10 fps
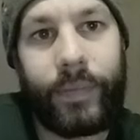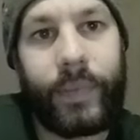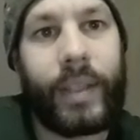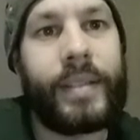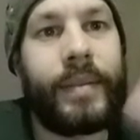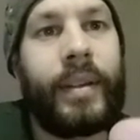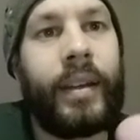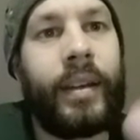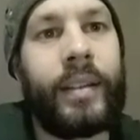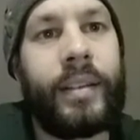is
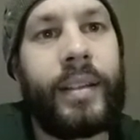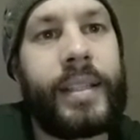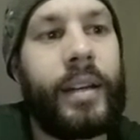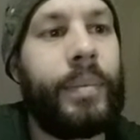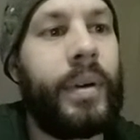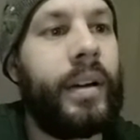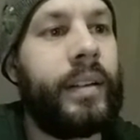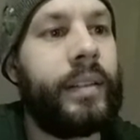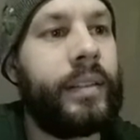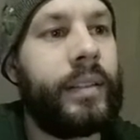the center
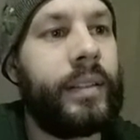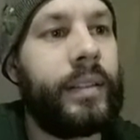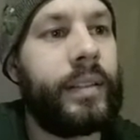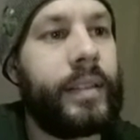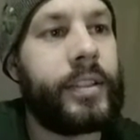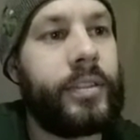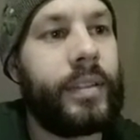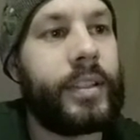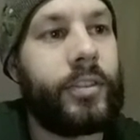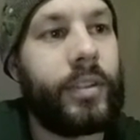pawn.
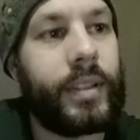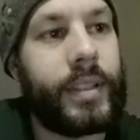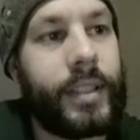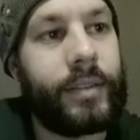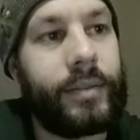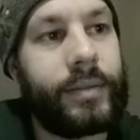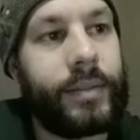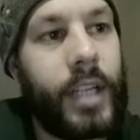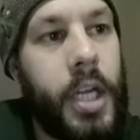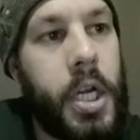Let's draw this out.
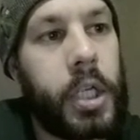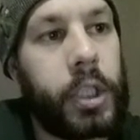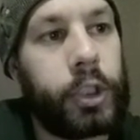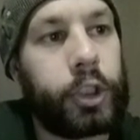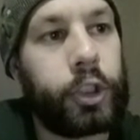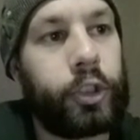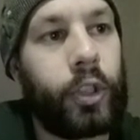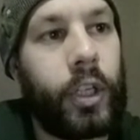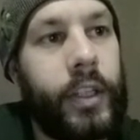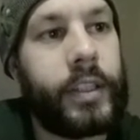Let's
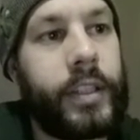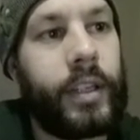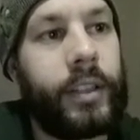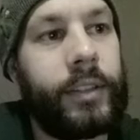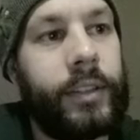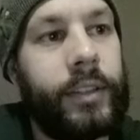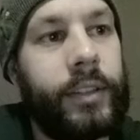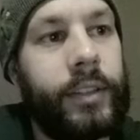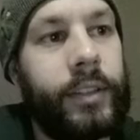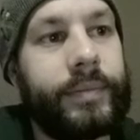draw this out.
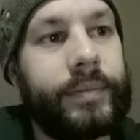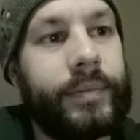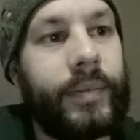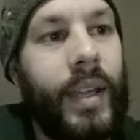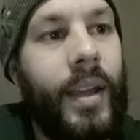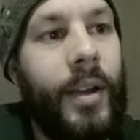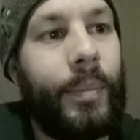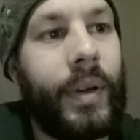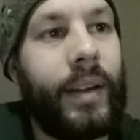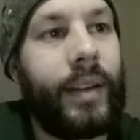
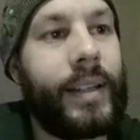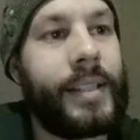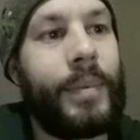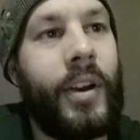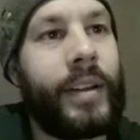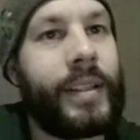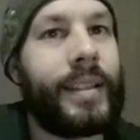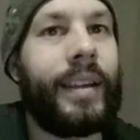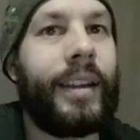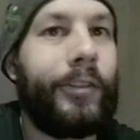But let's be honest,
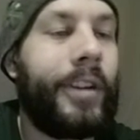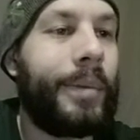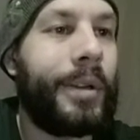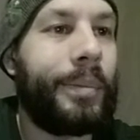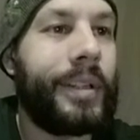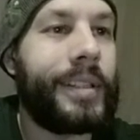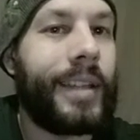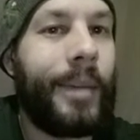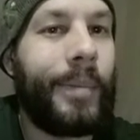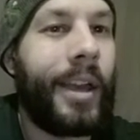like in a 5-minute blitz
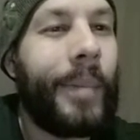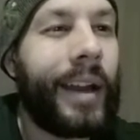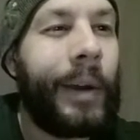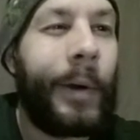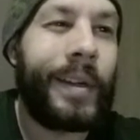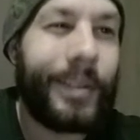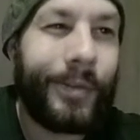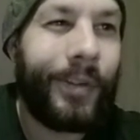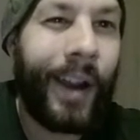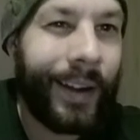game, am I going to
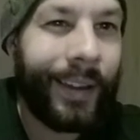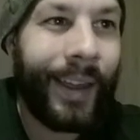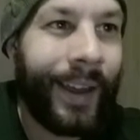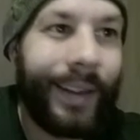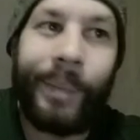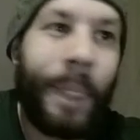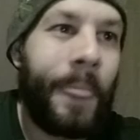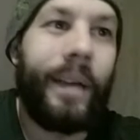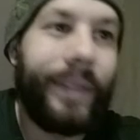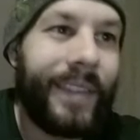find that?
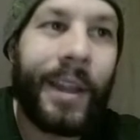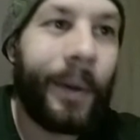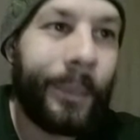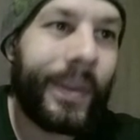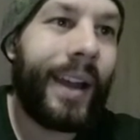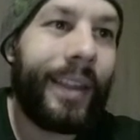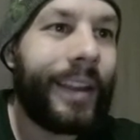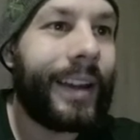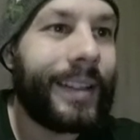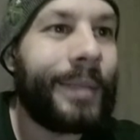No. I
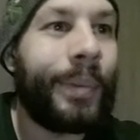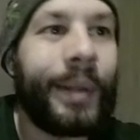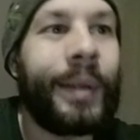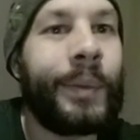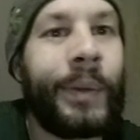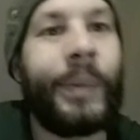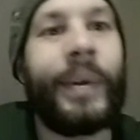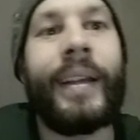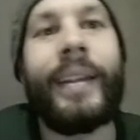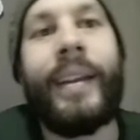think I did pretty good with
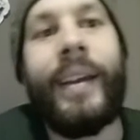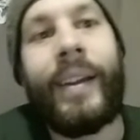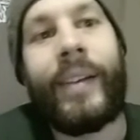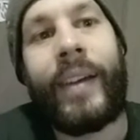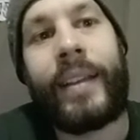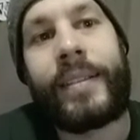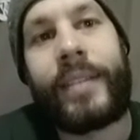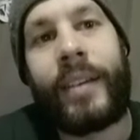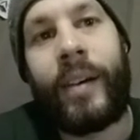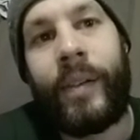what I did. Right?
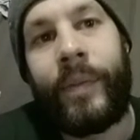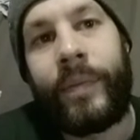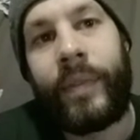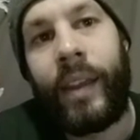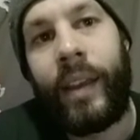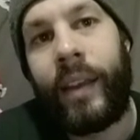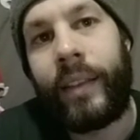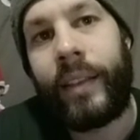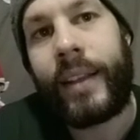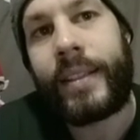So
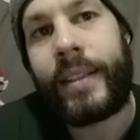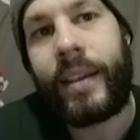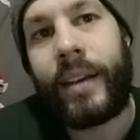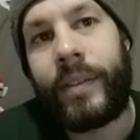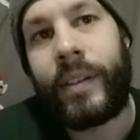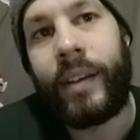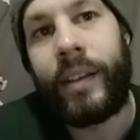this is covered.